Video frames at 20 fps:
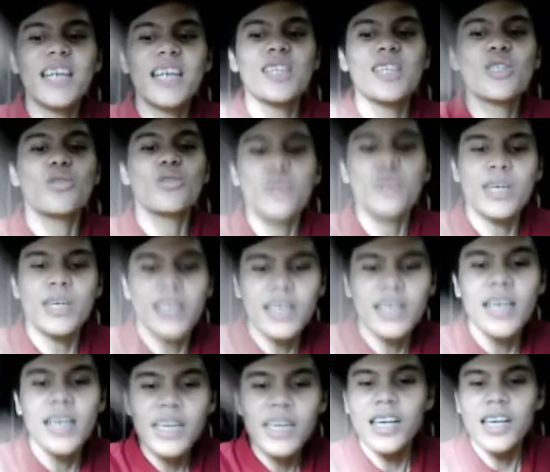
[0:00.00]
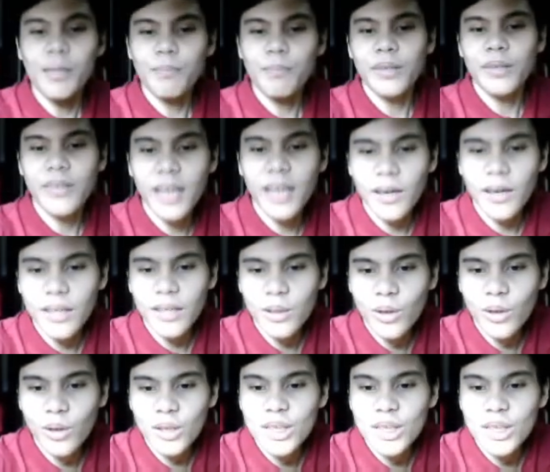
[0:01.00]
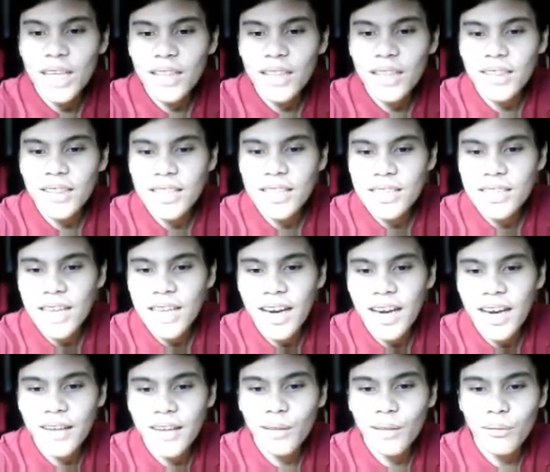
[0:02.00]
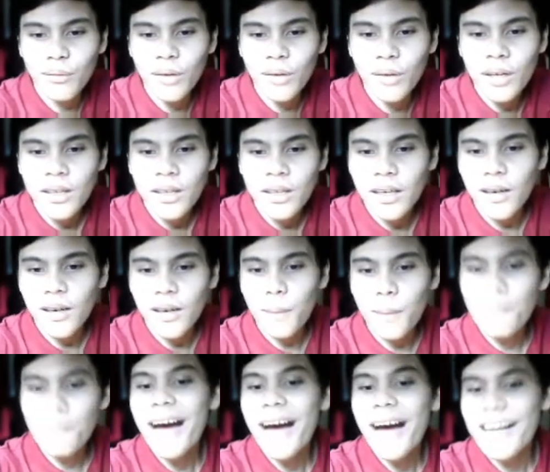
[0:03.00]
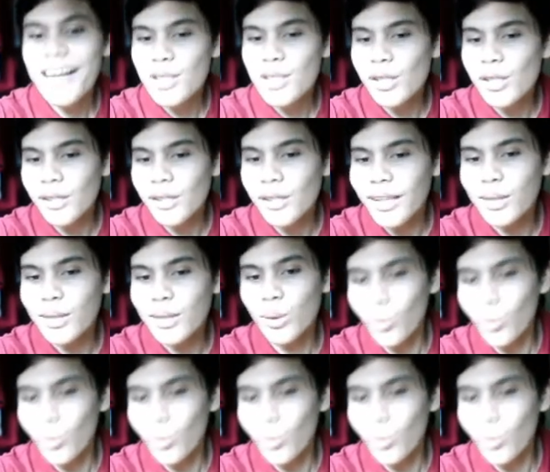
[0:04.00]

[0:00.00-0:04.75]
that string up and down in order to get this kind of pattern in